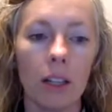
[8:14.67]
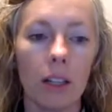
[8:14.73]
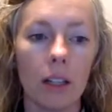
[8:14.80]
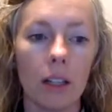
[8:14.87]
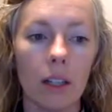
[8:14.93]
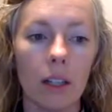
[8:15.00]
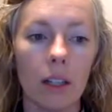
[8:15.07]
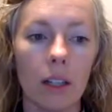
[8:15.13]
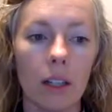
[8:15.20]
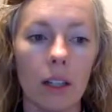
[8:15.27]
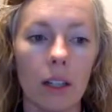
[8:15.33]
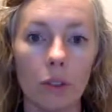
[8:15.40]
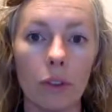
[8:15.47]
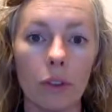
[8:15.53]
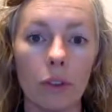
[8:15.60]

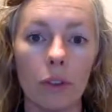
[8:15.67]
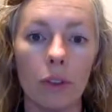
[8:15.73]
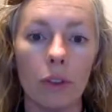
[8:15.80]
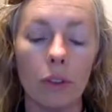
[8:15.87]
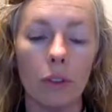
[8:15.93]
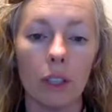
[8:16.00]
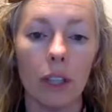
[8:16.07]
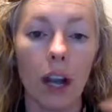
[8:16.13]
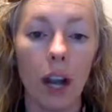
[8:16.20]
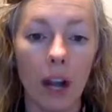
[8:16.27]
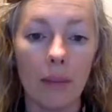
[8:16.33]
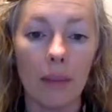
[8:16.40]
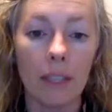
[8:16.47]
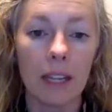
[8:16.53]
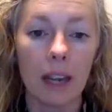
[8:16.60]
commercial or
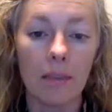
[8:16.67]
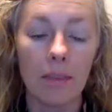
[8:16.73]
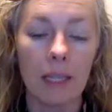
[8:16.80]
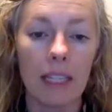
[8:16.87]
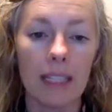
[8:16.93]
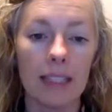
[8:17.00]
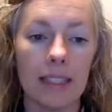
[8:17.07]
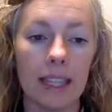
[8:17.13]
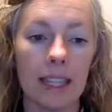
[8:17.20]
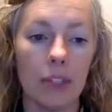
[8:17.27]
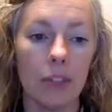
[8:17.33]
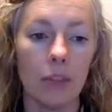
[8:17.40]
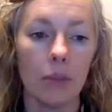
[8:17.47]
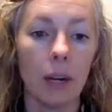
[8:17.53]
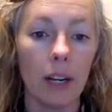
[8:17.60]
common companies that
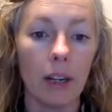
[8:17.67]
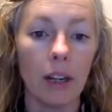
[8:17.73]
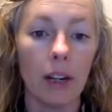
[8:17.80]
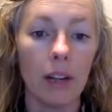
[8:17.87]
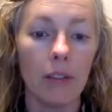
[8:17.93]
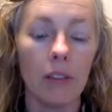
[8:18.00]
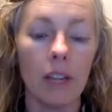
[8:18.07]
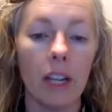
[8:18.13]
you're aware of,